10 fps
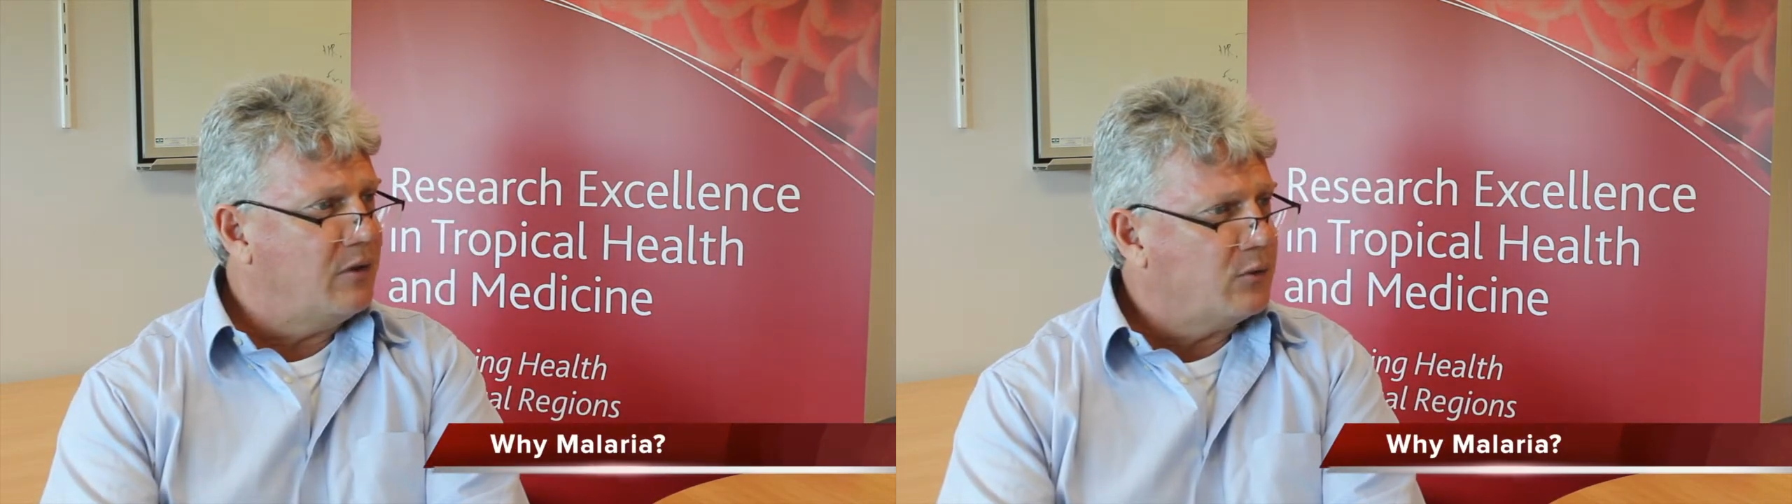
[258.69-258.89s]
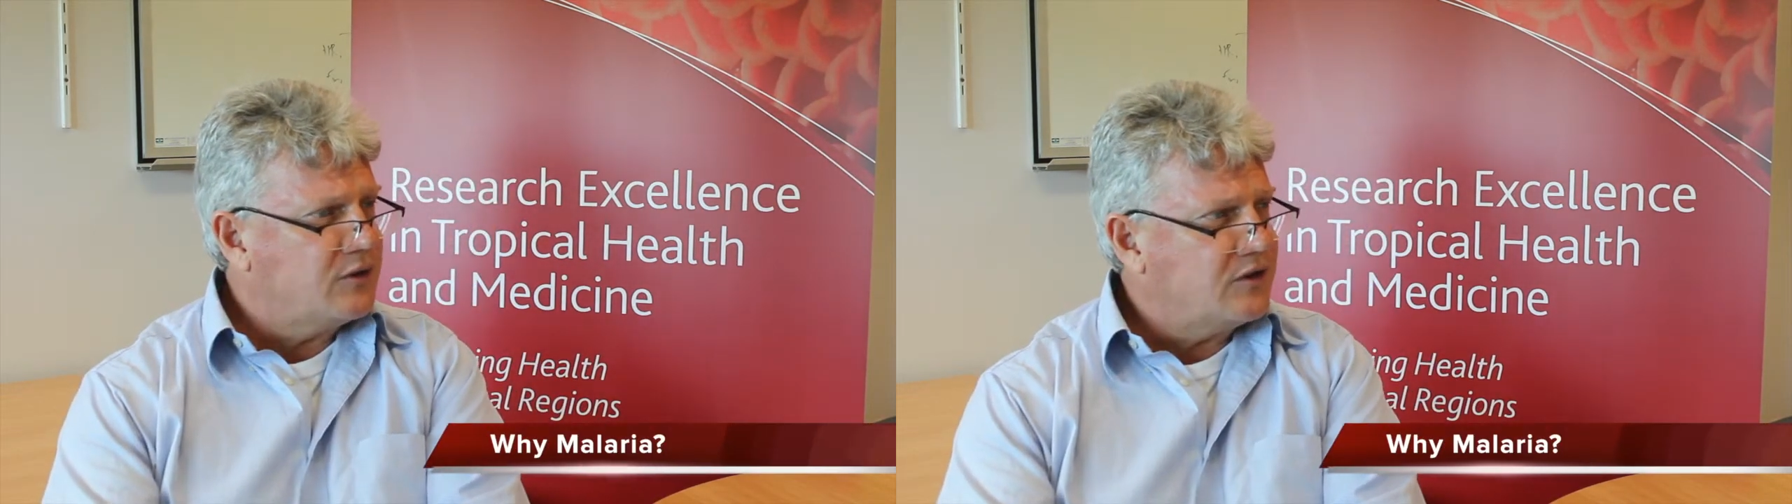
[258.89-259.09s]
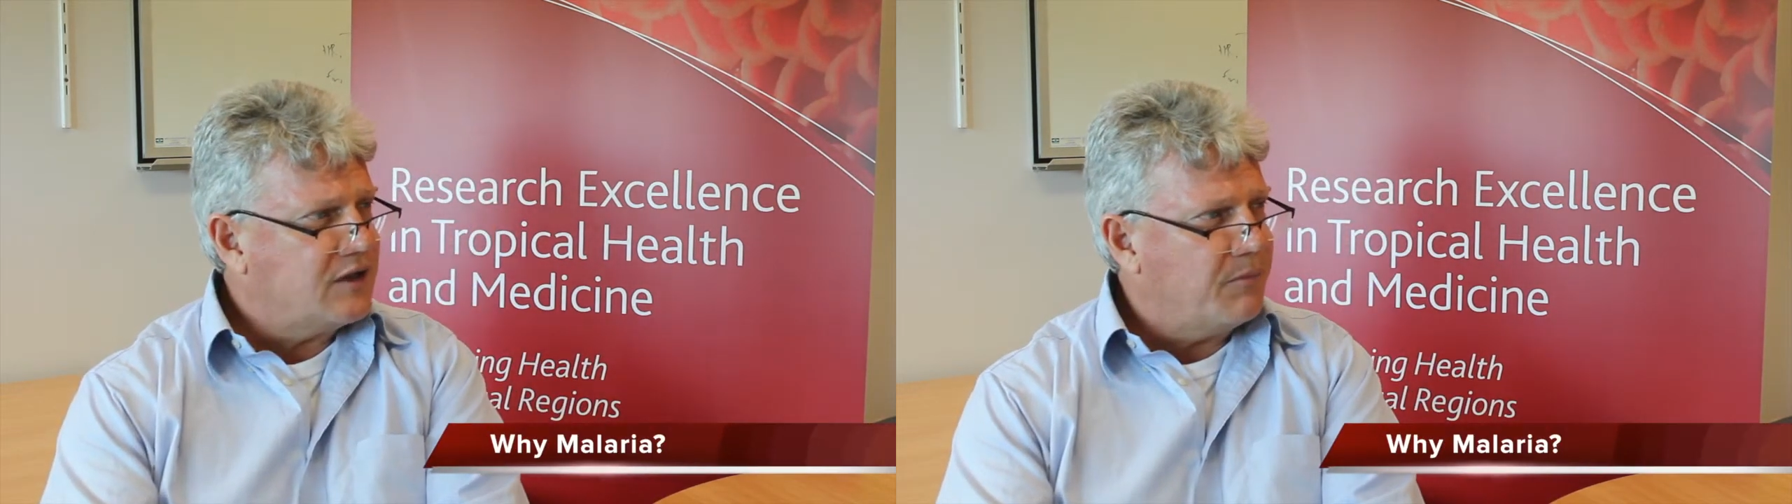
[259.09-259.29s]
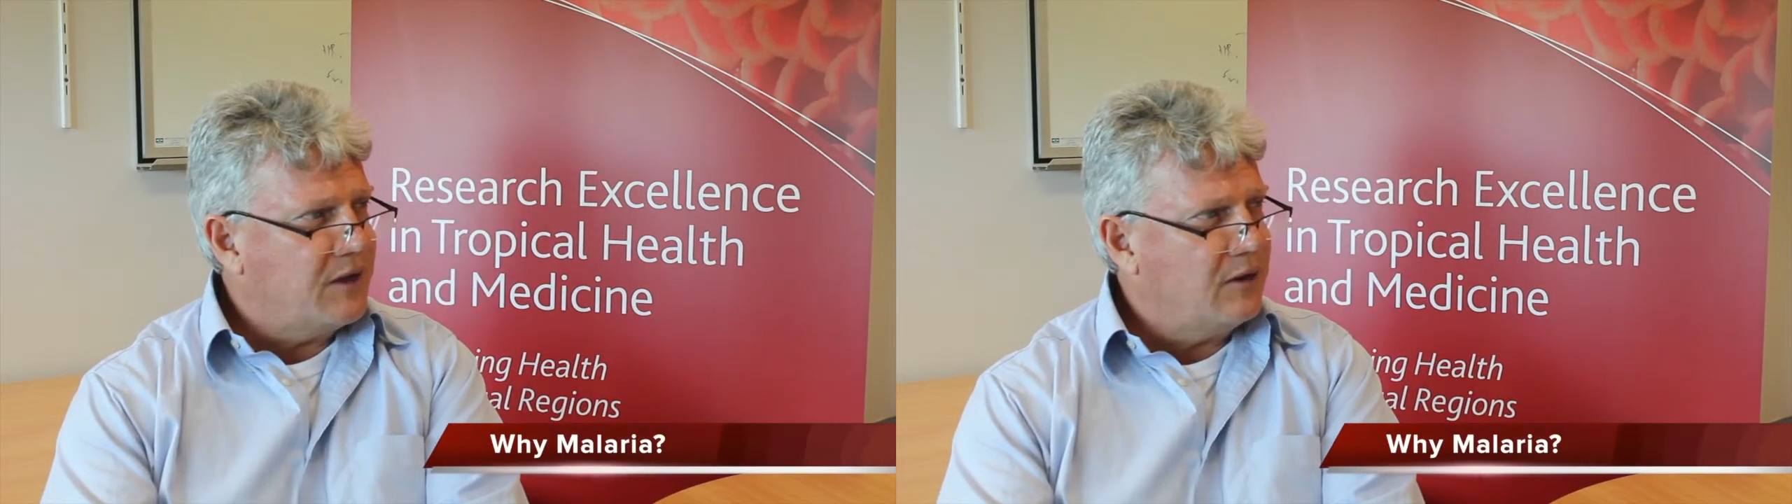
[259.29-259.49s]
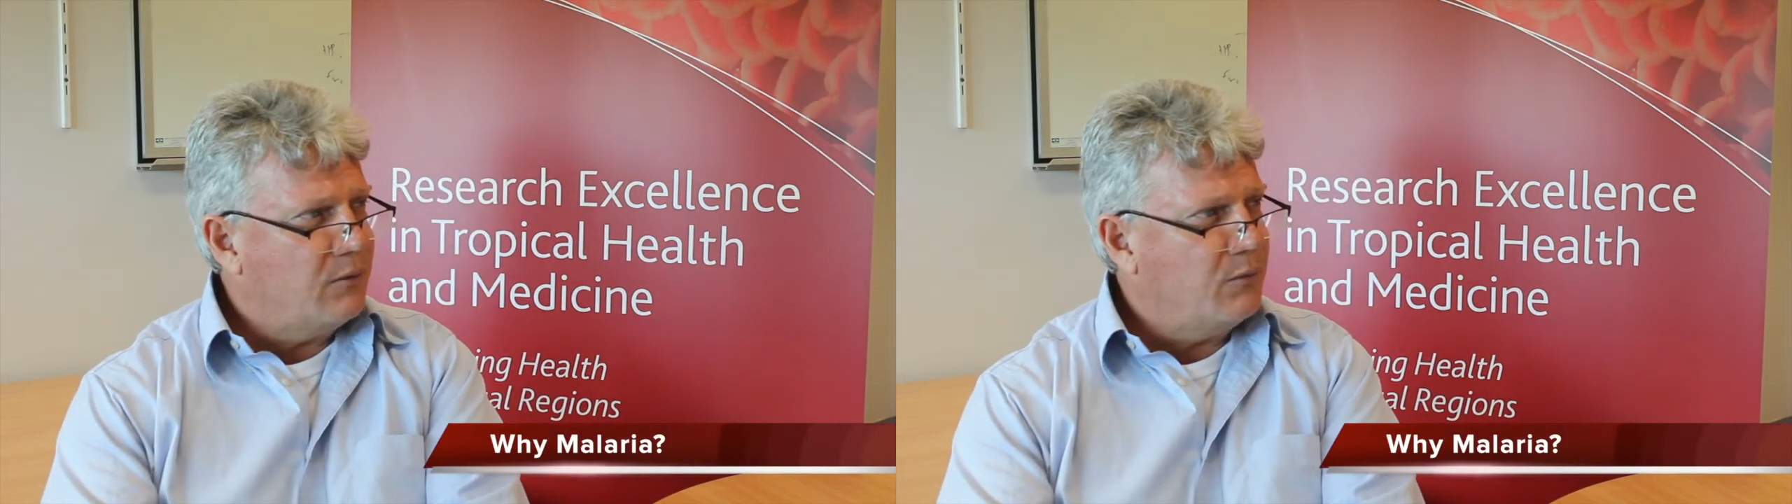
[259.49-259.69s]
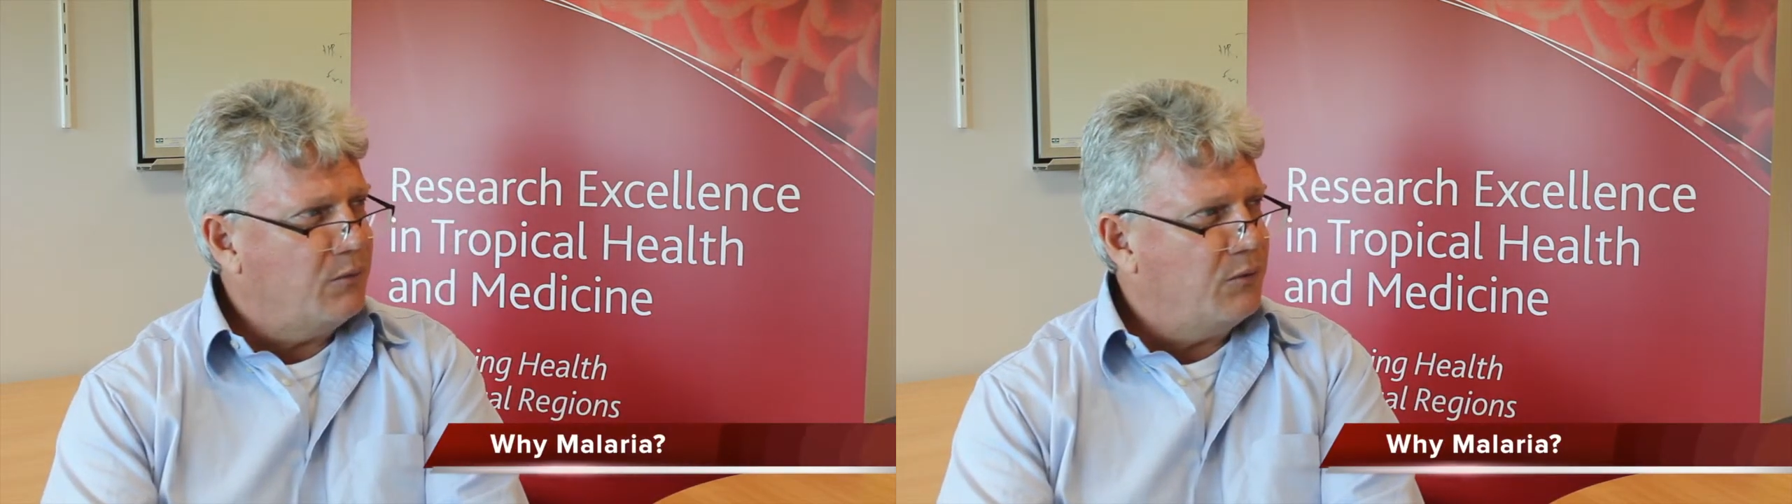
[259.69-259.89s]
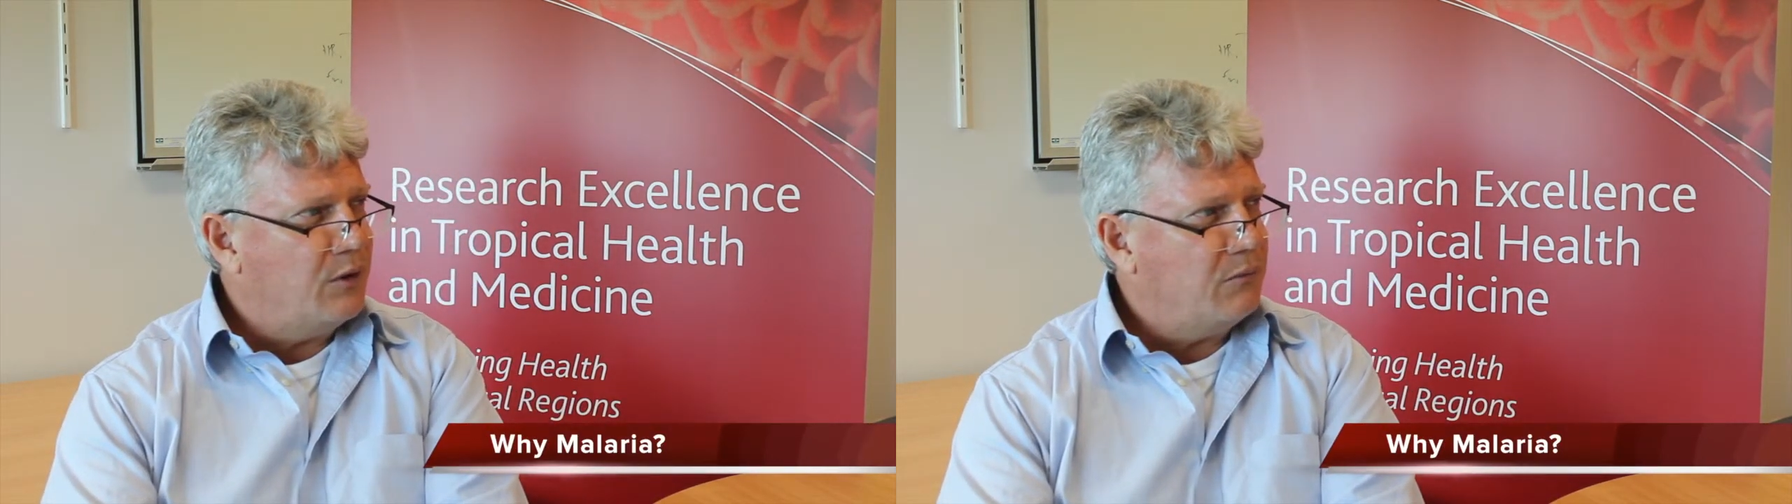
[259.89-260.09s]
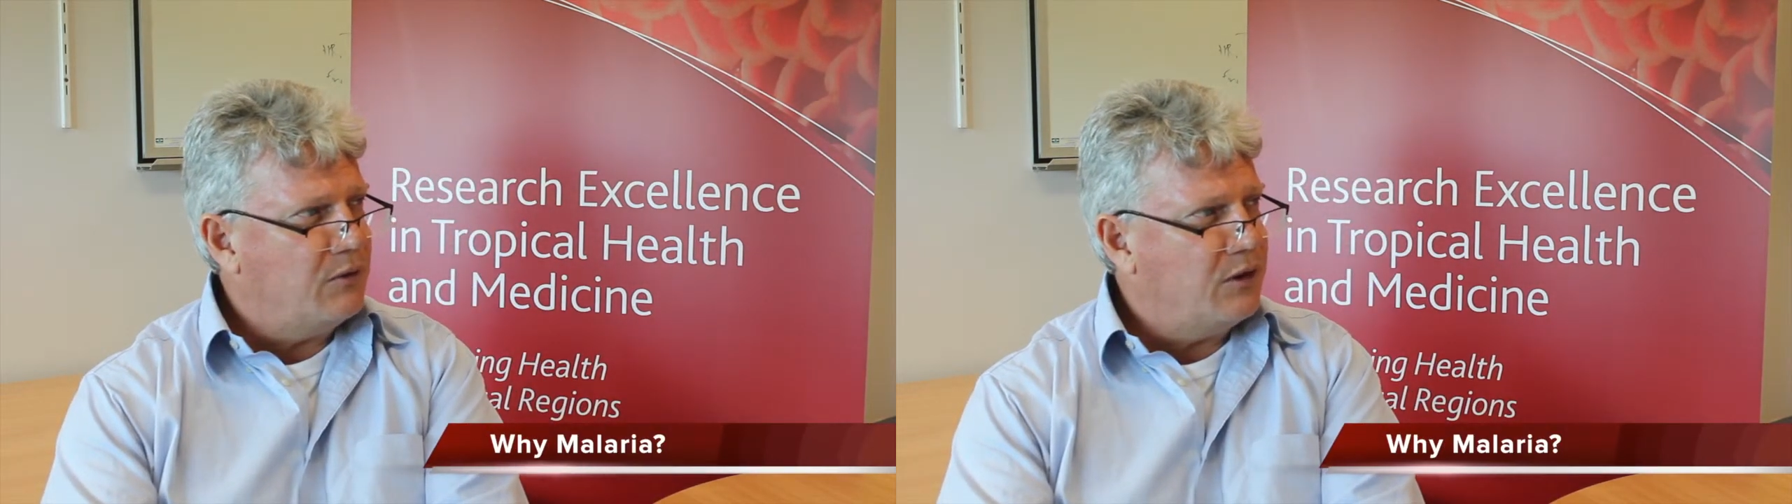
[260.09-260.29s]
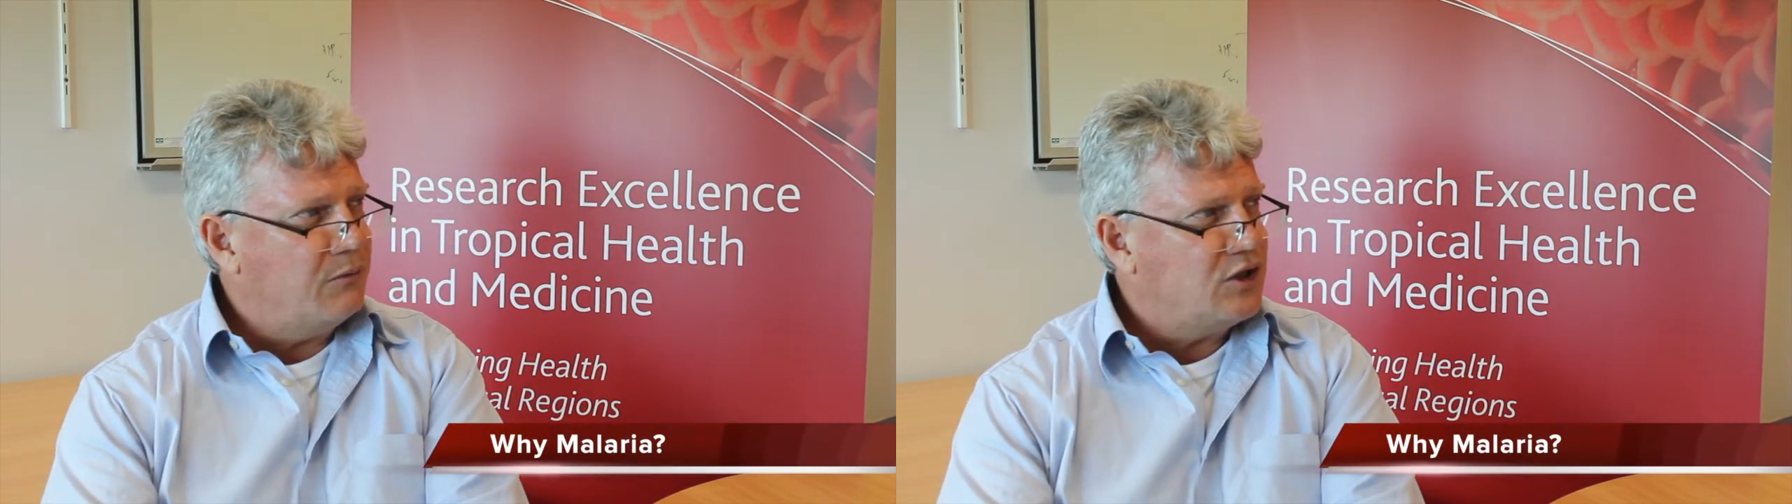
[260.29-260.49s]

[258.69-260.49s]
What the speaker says: but also something that